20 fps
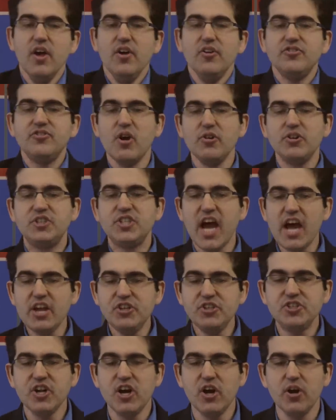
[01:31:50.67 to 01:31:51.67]
So
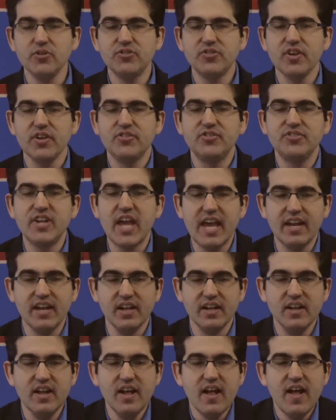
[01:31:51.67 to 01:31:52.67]
Judge Jones
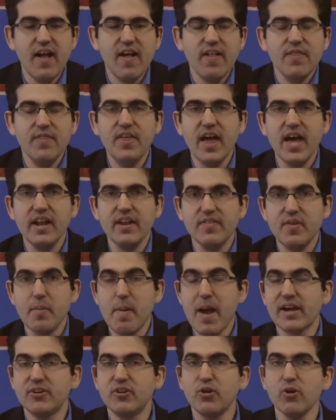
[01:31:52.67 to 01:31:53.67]
stated that the
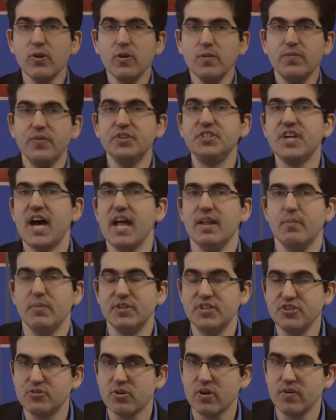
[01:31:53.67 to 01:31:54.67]
bacterial flagellum,
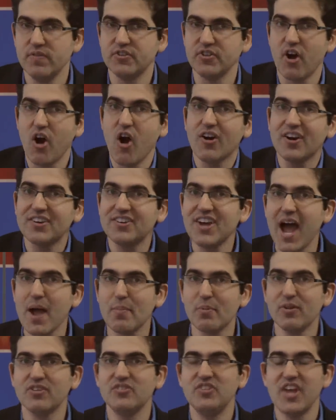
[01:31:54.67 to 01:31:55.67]
which is sort of this
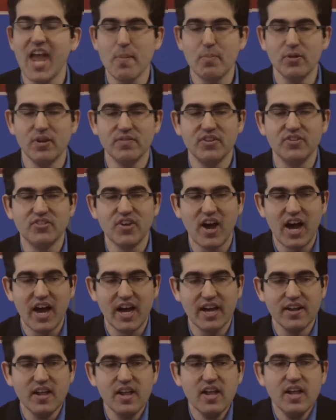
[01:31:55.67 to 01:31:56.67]
archetypal example of
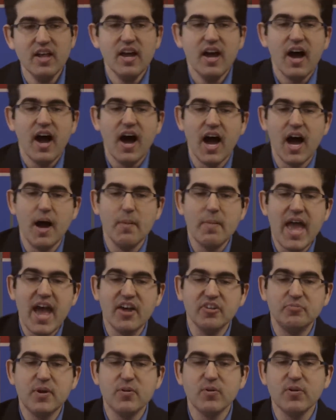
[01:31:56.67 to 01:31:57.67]
design, um,
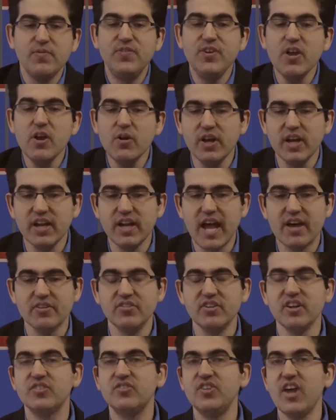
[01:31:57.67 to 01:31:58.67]
has been refuted as
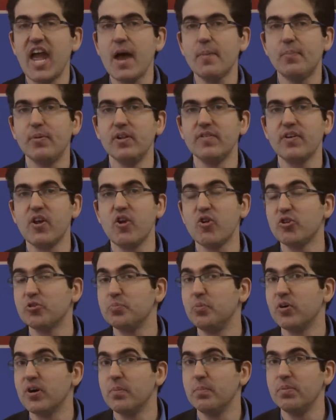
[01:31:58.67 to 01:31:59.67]
an example of
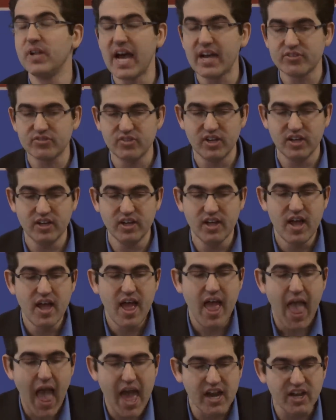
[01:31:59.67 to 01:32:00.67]
irreducible complexity,
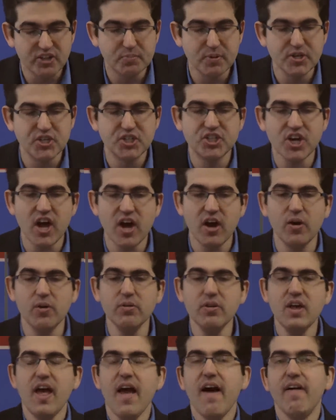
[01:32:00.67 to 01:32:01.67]
and it's been
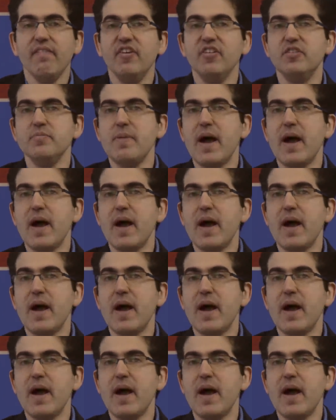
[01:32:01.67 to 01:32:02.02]
shown that the